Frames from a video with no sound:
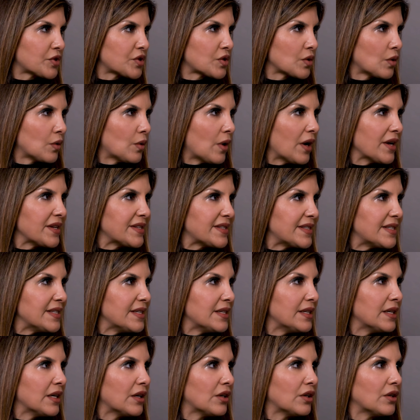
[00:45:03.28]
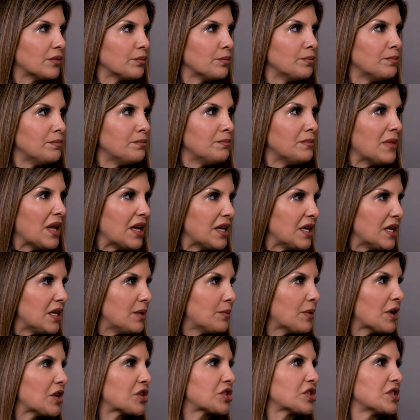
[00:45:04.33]
So I see many
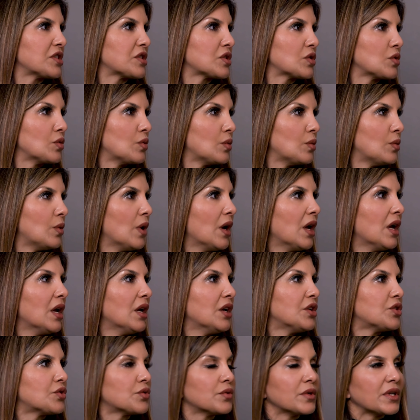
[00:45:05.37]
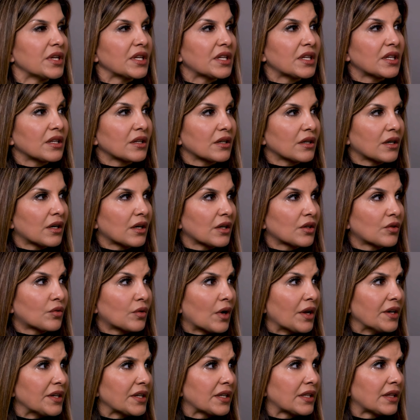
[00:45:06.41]
patients who drink
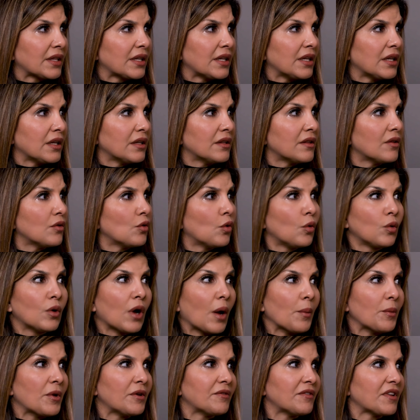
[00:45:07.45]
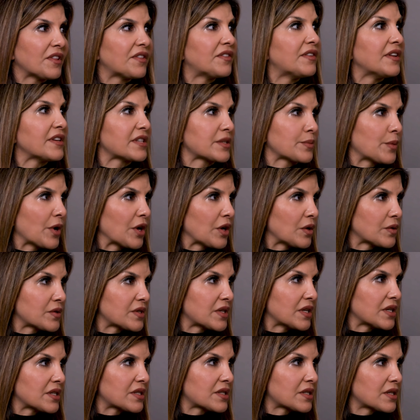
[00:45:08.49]
chronically who come in with
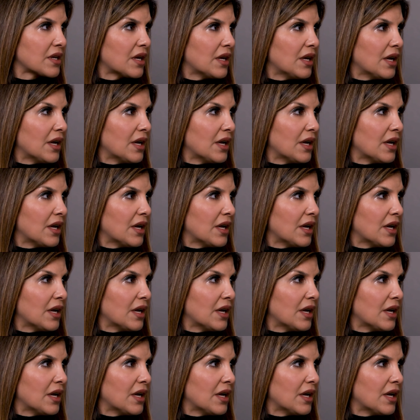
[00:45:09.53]
dysbiosis.